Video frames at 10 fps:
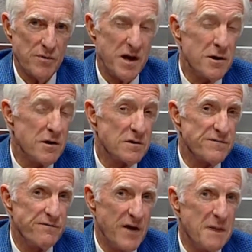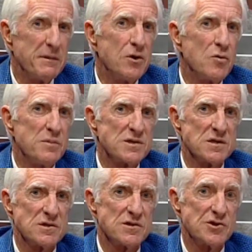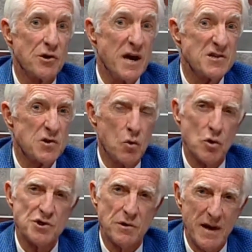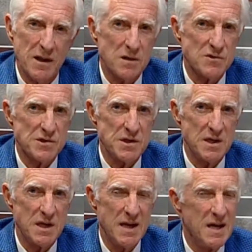They are your family-owned businesses, your S-Corps, your LLC.